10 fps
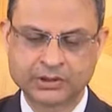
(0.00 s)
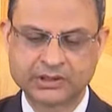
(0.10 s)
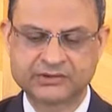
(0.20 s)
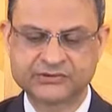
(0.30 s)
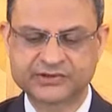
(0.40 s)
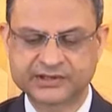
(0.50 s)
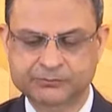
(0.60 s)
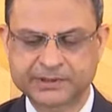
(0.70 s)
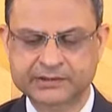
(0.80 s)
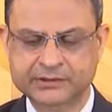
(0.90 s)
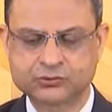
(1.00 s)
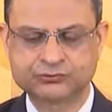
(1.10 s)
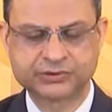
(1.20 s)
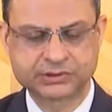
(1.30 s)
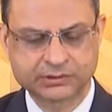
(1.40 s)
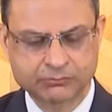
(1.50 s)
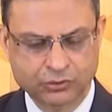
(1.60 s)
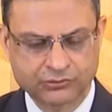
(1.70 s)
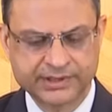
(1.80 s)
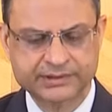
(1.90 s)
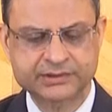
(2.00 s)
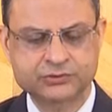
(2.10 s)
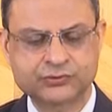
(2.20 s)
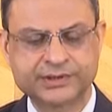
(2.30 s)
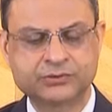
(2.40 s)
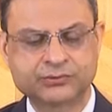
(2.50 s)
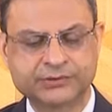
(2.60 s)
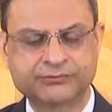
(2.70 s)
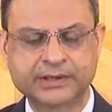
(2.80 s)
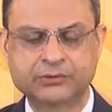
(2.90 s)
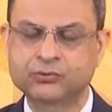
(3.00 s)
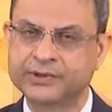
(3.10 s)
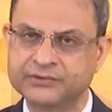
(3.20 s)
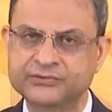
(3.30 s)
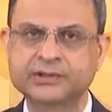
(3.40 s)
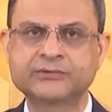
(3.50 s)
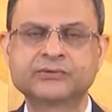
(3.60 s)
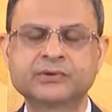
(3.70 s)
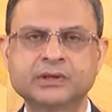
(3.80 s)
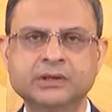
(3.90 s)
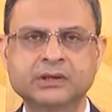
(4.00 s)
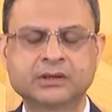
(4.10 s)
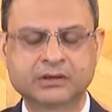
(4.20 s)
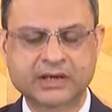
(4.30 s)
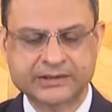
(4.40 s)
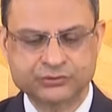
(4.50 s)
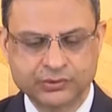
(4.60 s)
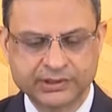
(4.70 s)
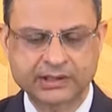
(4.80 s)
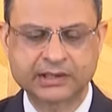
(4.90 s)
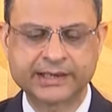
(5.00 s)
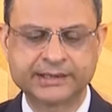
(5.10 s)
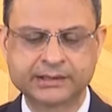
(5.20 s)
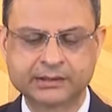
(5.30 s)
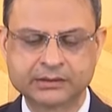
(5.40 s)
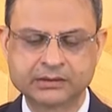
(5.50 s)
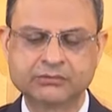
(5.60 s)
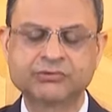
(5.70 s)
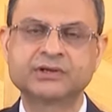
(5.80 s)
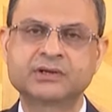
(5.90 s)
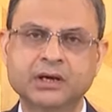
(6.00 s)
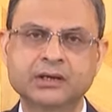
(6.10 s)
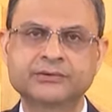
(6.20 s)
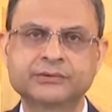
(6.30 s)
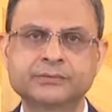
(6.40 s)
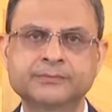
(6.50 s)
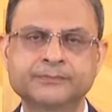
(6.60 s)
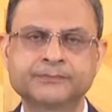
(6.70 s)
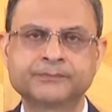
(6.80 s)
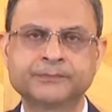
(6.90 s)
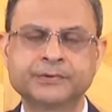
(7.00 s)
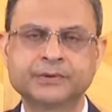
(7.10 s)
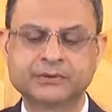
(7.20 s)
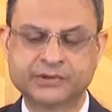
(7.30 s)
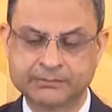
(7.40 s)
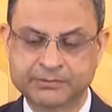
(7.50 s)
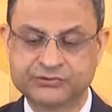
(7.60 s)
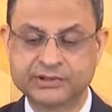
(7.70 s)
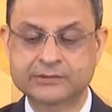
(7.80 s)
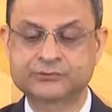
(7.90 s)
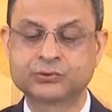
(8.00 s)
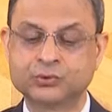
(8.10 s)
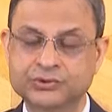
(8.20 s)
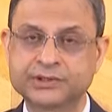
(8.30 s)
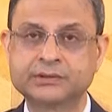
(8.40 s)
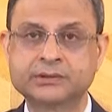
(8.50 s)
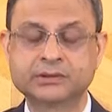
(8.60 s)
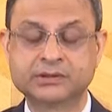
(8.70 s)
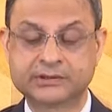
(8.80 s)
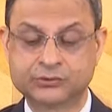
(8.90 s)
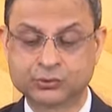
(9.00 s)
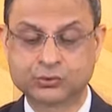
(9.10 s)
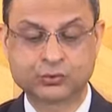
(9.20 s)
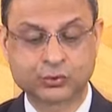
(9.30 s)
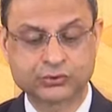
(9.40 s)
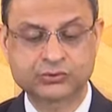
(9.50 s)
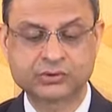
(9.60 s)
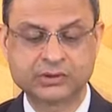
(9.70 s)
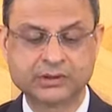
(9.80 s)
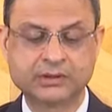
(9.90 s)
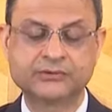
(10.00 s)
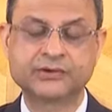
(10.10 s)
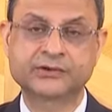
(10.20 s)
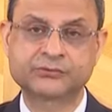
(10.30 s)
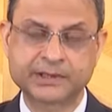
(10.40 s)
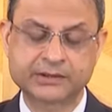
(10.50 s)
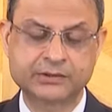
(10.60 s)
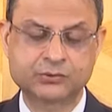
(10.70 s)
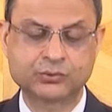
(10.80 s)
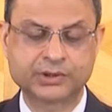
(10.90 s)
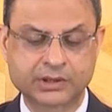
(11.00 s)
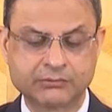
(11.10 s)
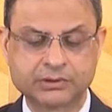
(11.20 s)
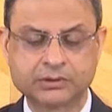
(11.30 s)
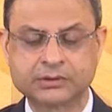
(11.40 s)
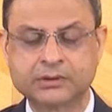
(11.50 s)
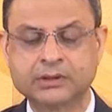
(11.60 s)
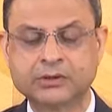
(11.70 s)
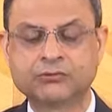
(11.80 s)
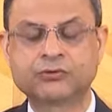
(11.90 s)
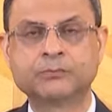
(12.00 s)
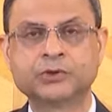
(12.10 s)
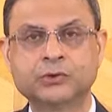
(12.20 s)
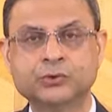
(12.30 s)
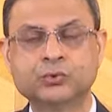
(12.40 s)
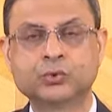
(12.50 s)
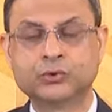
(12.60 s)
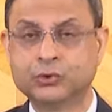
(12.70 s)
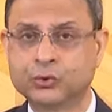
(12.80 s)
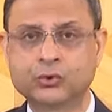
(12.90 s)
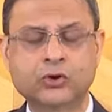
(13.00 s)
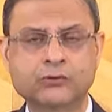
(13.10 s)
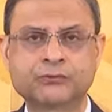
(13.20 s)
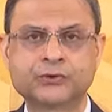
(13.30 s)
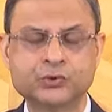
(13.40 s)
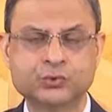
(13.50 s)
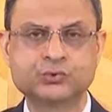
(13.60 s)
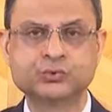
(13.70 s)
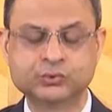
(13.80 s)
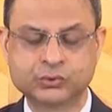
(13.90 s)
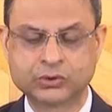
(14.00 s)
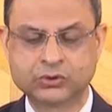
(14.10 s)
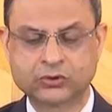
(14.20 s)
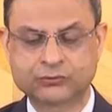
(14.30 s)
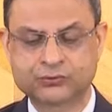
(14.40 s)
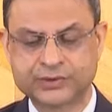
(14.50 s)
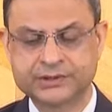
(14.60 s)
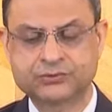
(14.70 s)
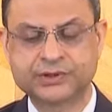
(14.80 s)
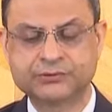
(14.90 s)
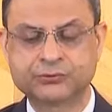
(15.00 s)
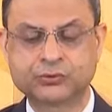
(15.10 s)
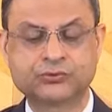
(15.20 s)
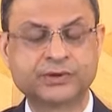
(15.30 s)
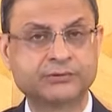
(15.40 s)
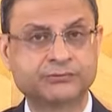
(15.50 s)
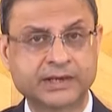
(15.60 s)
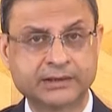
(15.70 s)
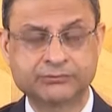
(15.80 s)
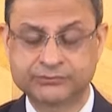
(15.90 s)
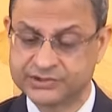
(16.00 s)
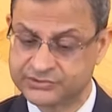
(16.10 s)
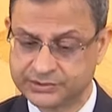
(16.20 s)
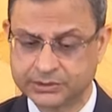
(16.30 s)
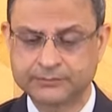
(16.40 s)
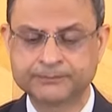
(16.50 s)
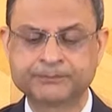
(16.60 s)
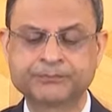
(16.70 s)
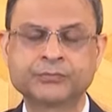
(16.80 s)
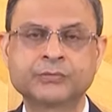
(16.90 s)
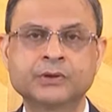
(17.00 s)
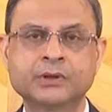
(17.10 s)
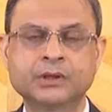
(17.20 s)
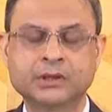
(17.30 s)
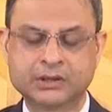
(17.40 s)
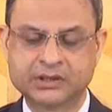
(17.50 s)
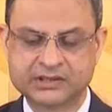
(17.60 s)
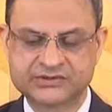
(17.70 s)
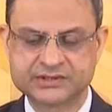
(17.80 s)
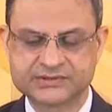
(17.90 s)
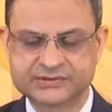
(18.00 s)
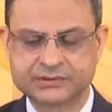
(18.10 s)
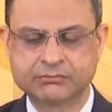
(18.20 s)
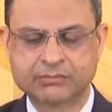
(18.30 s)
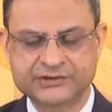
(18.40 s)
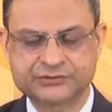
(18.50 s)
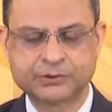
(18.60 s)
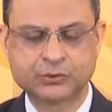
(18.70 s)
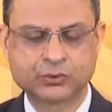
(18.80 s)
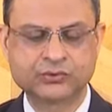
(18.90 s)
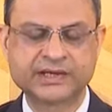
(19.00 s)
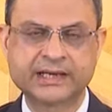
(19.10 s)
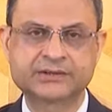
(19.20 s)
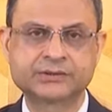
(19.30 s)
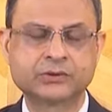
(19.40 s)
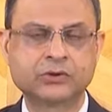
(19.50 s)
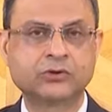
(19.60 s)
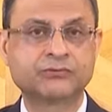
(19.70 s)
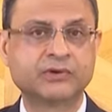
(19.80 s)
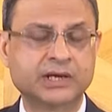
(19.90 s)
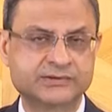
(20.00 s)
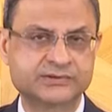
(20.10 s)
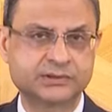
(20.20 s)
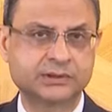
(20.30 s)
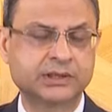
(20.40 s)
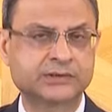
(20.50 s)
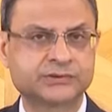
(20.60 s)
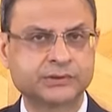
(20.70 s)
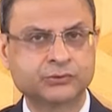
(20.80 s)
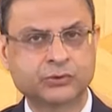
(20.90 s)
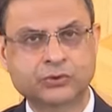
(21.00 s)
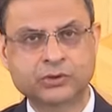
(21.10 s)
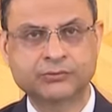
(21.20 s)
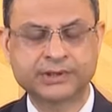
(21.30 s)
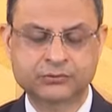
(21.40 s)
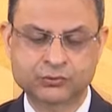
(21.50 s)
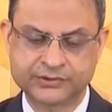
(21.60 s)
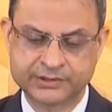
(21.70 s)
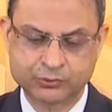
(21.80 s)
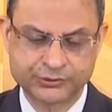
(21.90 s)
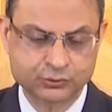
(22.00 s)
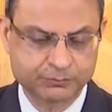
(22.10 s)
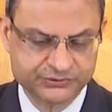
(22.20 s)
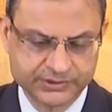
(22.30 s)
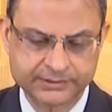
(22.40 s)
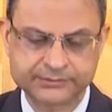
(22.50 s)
It is expected to further moderate in 2025-26, gradually aligning with the target. The MPC also noted that though growth is expected to recover from the low of Q2 of 2024-25 this year, it is much below that of last year. Last year, you are all aware, it was 8.2%.